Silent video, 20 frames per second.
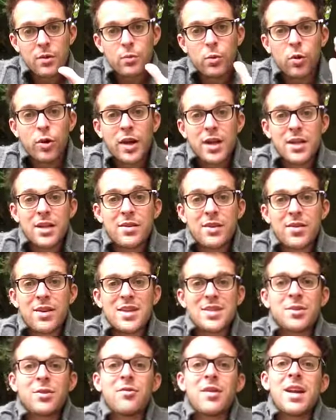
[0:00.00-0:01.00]
walking.
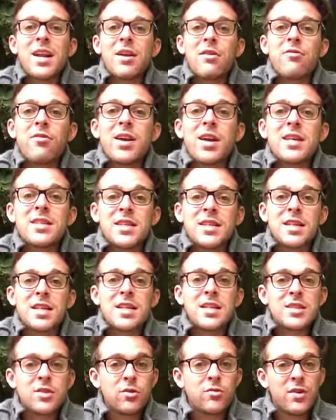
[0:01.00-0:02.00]
It's not really a reason,
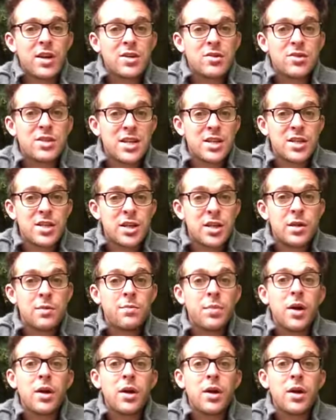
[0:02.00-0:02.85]
and it's not really a tradition,